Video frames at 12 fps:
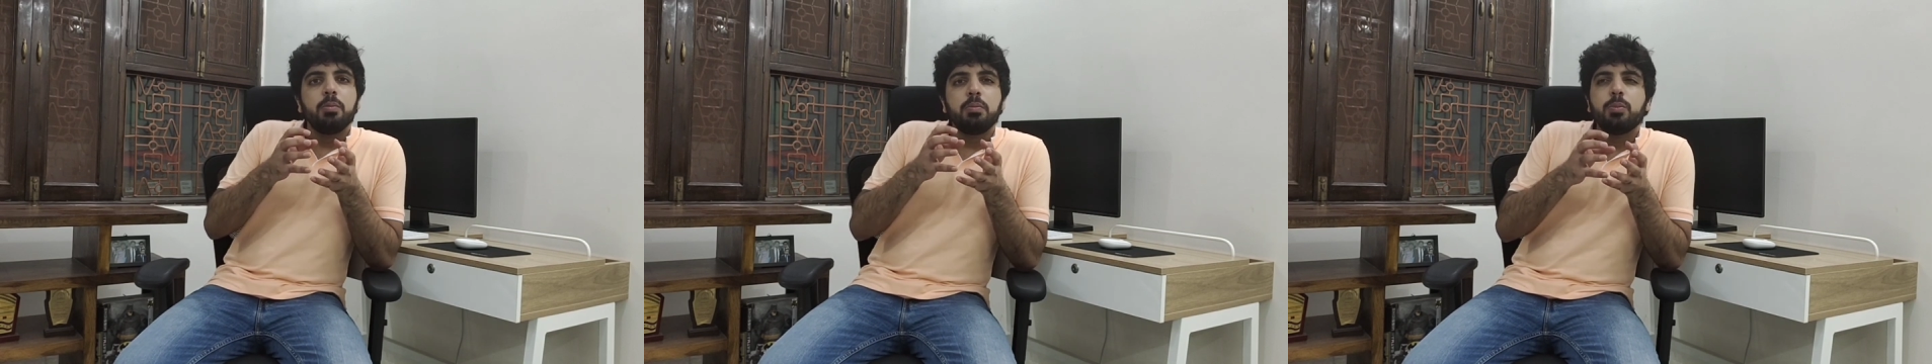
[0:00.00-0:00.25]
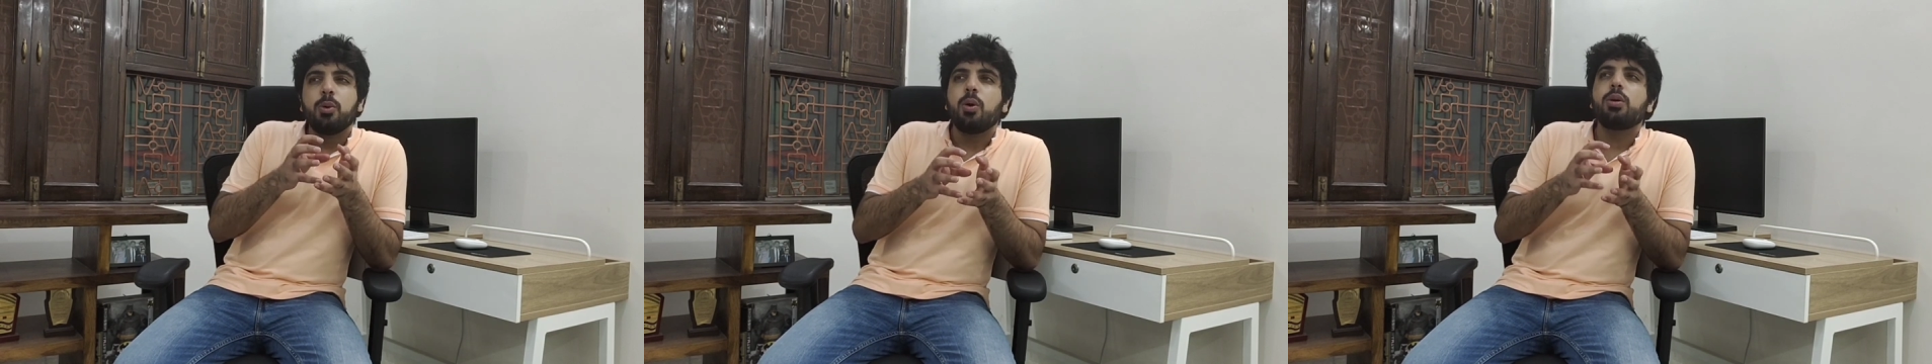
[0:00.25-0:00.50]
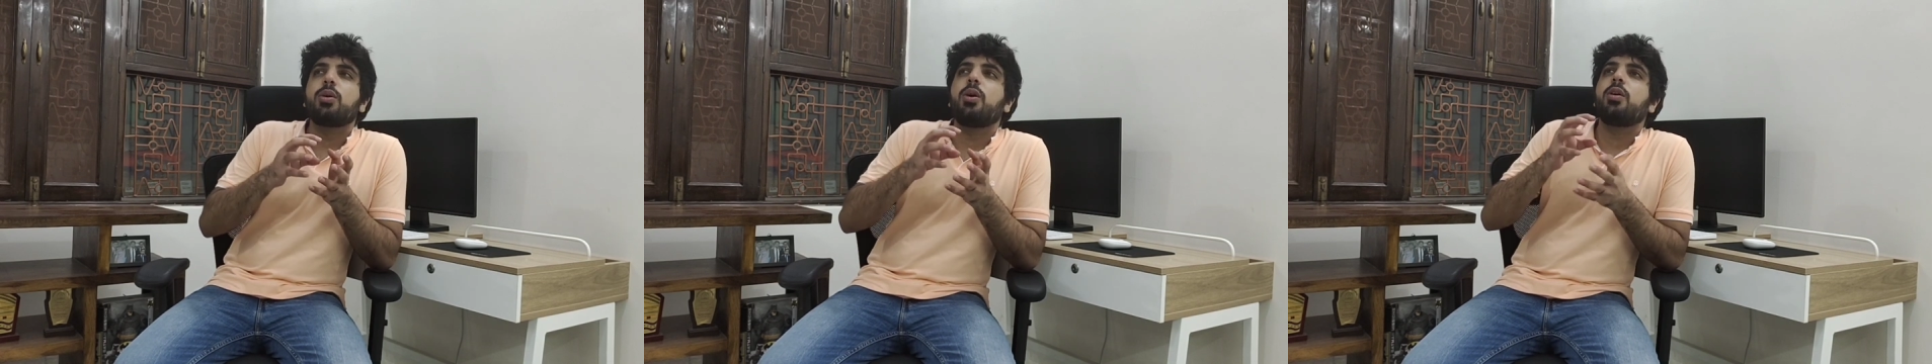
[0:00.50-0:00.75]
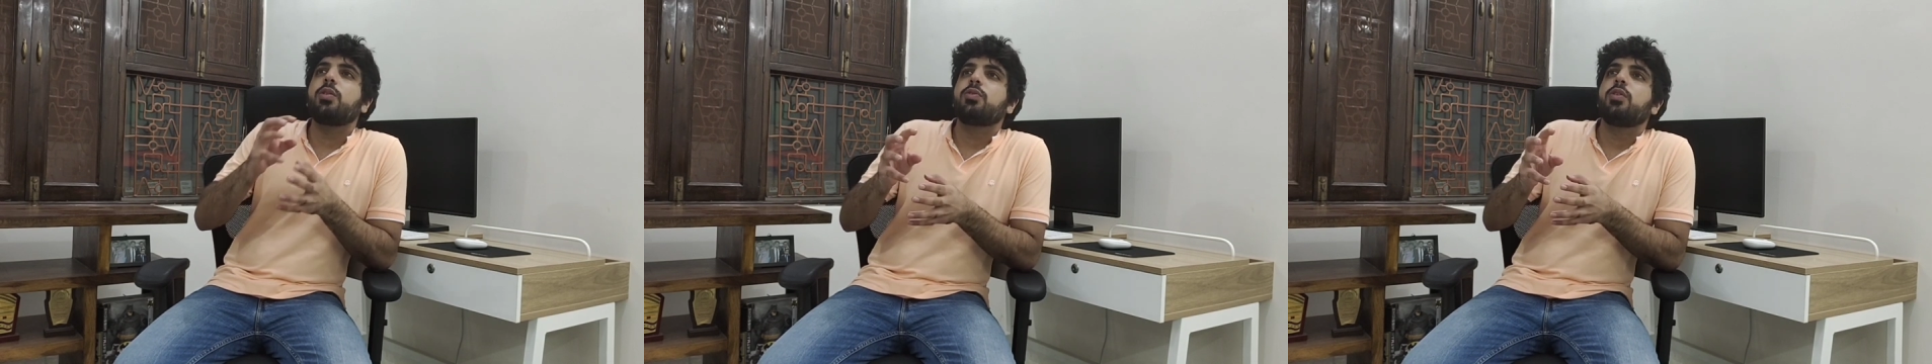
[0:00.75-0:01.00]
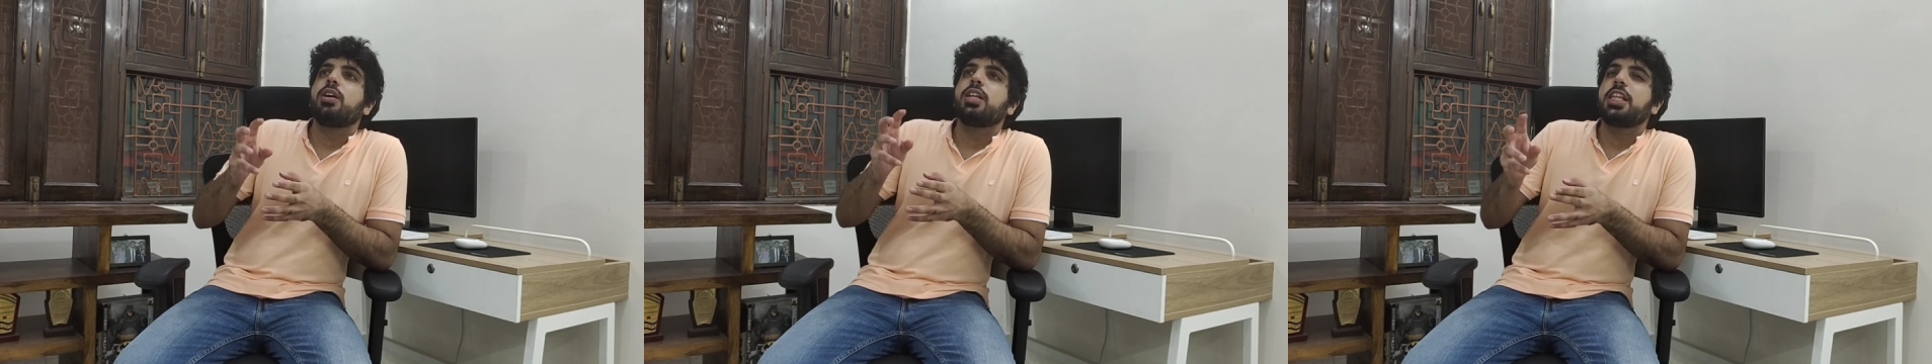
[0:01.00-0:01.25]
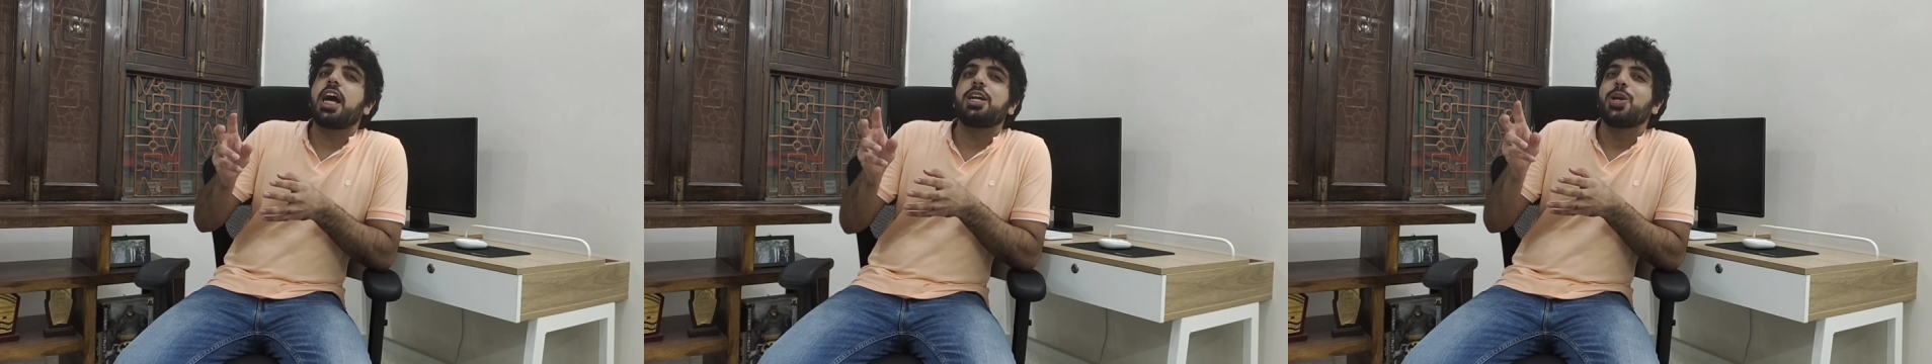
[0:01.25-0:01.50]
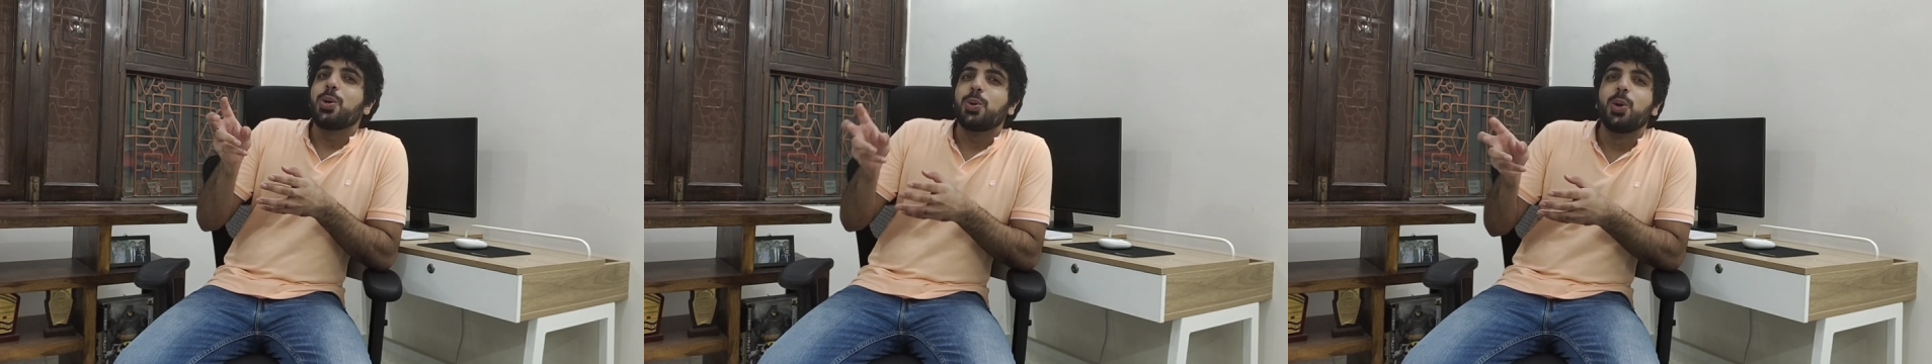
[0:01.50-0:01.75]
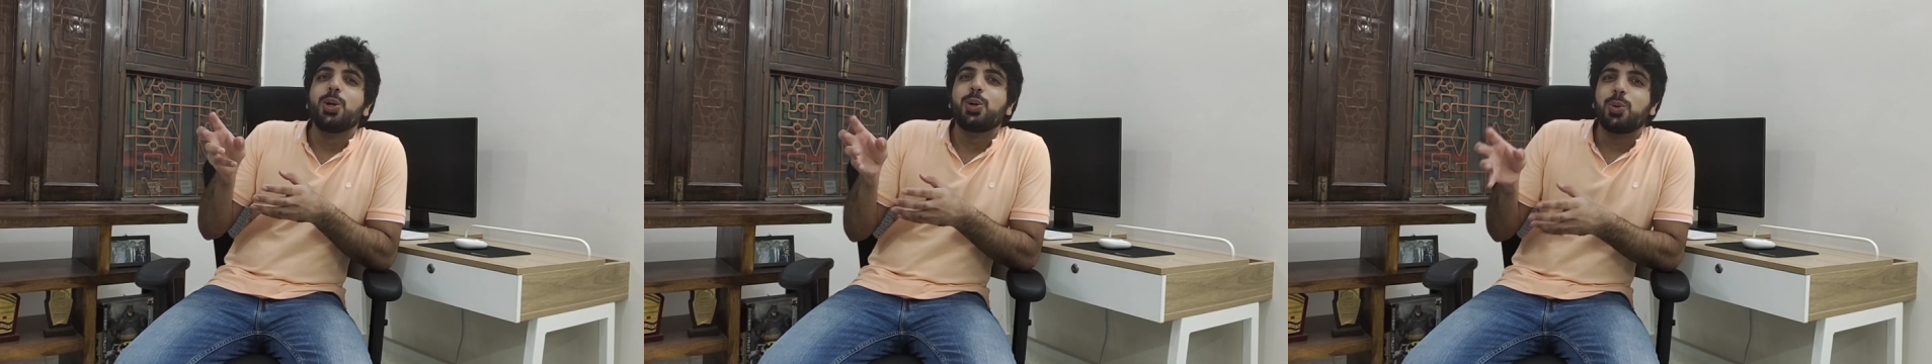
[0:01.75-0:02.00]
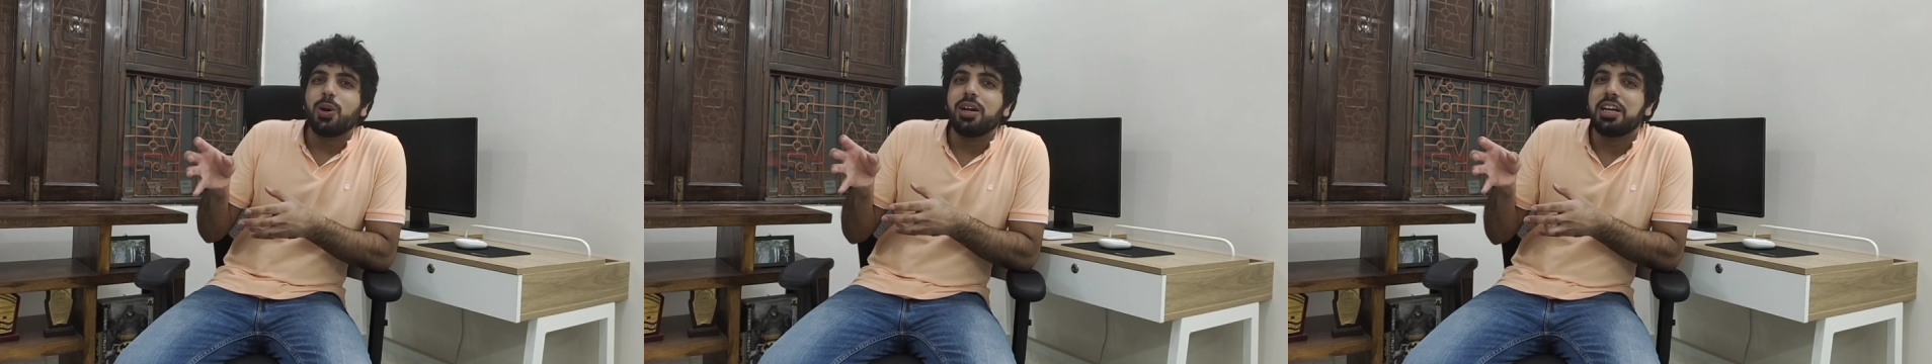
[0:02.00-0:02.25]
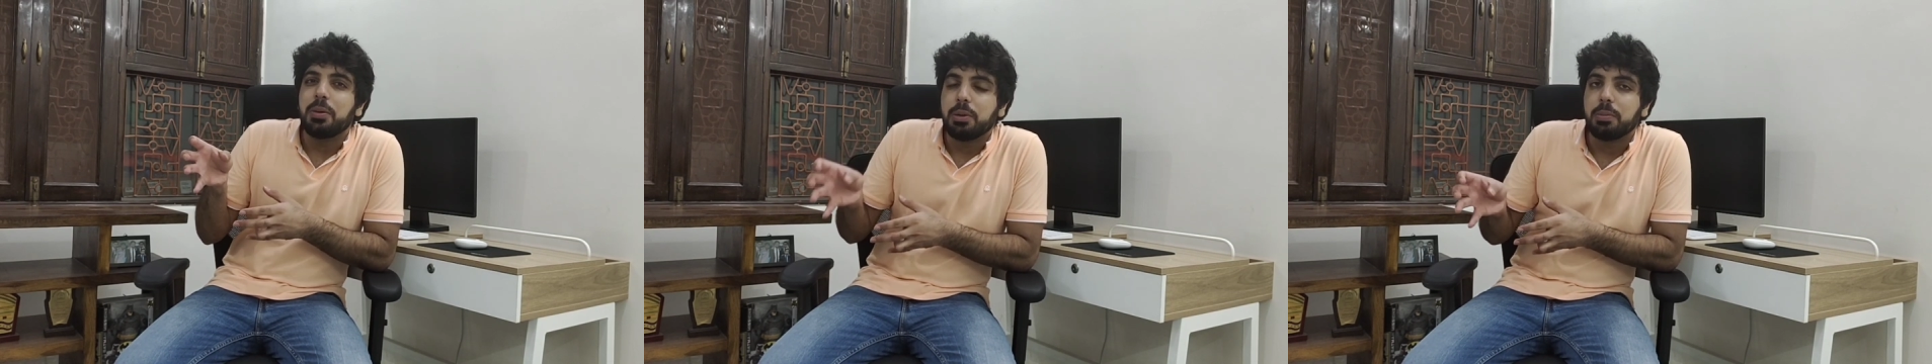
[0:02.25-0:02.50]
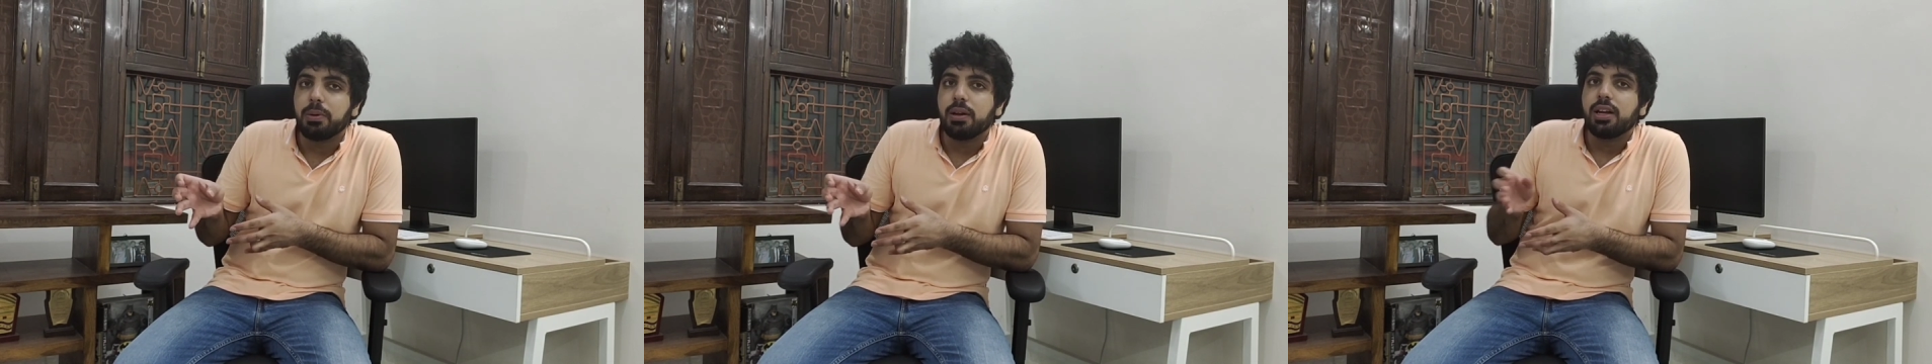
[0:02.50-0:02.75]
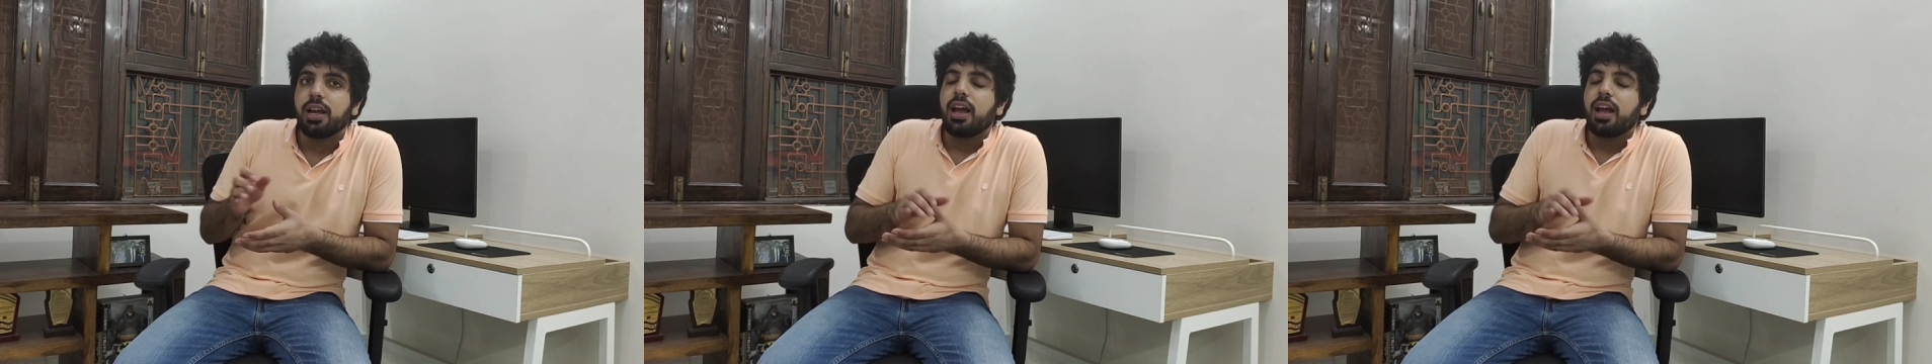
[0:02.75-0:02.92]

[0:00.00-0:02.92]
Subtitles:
more of that good quality people,